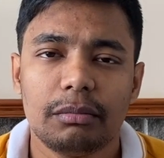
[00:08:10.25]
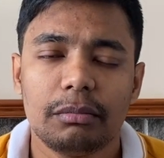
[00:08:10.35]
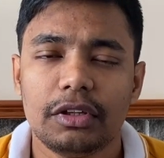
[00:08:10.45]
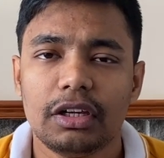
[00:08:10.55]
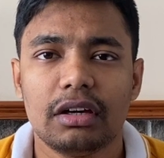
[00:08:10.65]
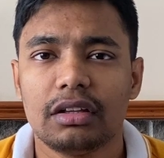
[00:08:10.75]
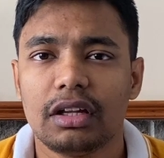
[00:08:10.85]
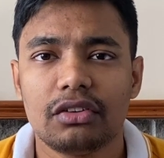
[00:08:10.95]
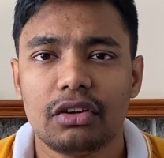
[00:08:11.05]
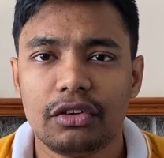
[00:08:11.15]
yeah, that's
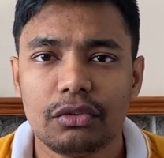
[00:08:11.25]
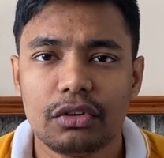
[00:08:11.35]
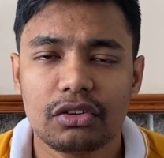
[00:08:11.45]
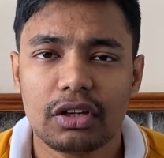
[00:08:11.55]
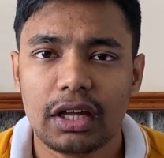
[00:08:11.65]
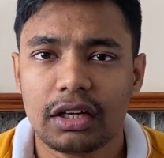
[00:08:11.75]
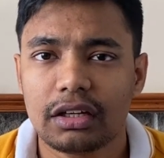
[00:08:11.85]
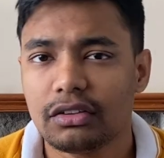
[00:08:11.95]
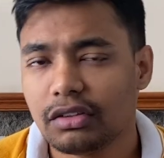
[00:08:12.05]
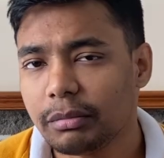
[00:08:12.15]
how it works. Like
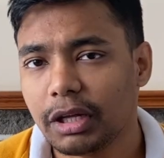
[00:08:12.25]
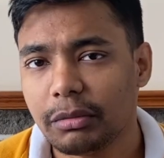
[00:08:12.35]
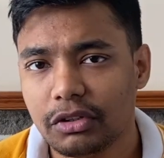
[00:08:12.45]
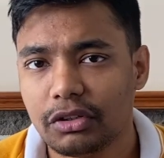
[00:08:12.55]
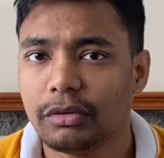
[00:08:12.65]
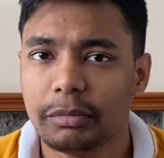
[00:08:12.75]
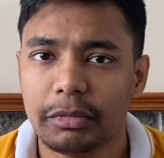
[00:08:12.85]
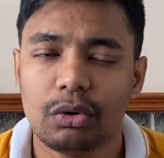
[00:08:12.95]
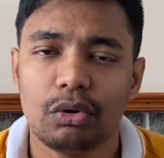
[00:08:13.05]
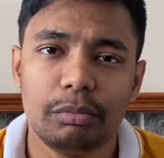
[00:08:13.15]
sometimes it may
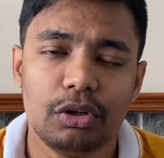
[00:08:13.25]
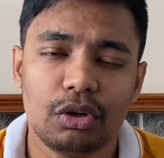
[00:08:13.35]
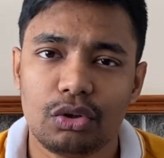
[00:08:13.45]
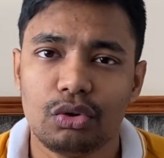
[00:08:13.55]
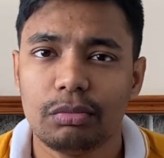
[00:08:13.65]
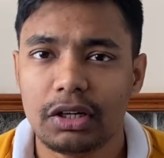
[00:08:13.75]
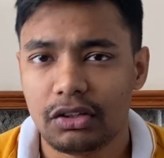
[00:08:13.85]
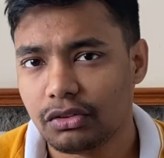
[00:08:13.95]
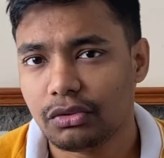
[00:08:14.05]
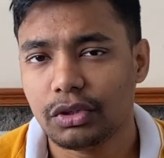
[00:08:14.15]
go beyond 2 months,
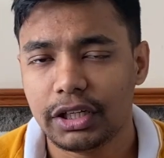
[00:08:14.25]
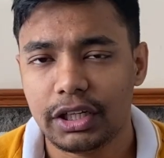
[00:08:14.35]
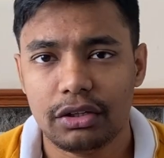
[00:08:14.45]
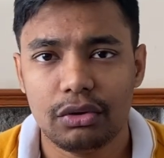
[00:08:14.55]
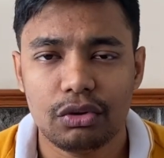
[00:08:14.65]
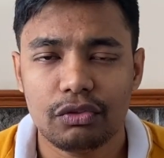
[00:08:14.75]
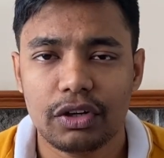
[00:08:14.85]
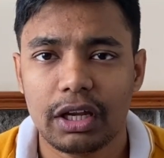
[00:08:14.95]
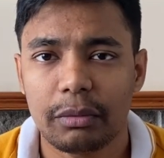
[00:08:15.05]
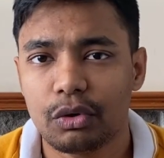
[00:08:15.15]
so don't
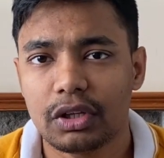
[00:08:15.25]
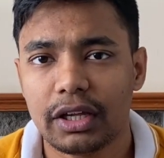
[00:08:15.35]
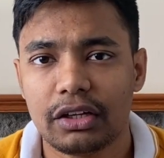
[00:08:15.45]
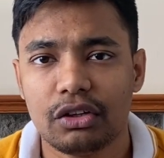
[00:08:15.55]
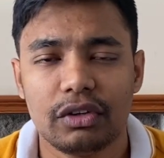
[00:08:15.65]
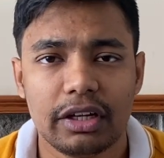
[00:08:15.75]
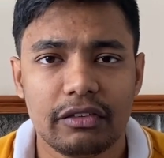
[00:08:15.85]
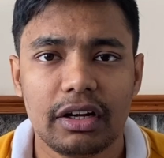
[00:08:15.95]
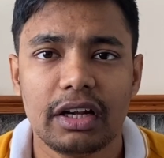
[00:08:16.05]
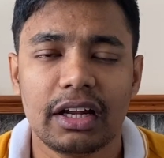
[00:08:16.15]
worry about that. You will
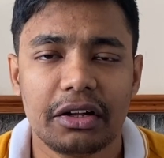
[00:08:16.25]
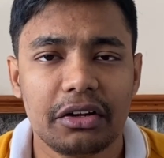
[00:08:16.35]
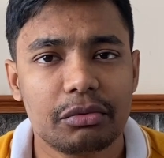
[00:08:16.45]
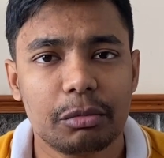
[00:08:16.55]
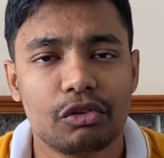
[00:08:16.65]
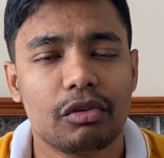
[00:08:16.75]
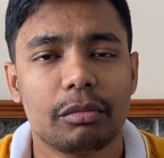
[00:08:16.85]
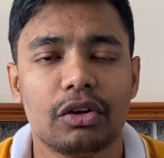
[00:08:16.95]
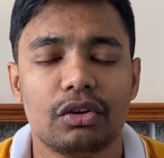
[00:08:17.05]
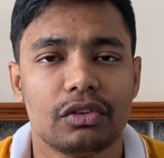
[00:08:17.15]
definitely get a response from the
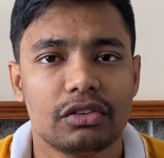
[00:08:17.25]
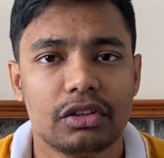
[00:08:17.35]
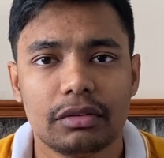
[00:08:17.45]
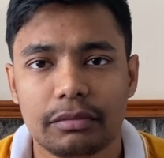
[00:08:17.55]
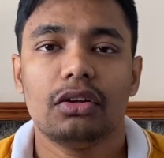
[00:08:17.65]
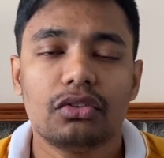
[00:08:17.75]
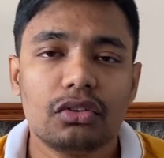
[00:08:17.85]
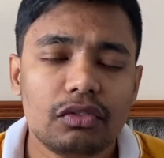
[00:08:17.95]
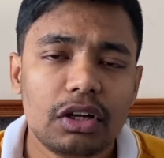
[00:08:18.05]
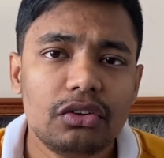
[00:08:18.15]
university. So
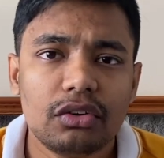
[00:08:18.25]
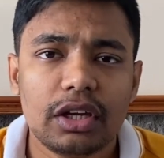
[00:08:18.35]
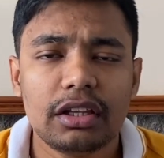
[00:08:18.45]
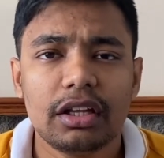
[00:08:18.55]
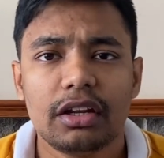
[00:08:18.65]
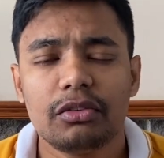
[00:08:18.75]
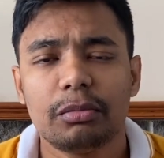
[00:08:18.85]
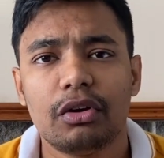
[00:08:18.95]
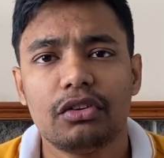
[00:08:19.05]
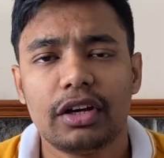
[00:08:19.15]
once you get the
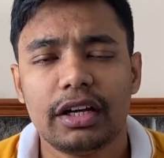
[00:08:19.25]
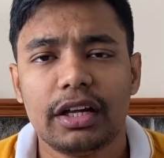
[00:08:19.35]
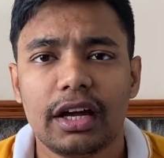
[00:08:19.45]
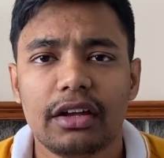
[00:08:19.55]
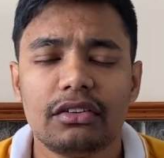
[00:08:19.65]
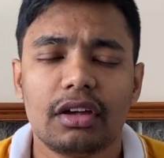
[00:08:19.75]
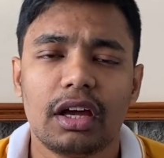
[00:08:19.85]
response, right guys,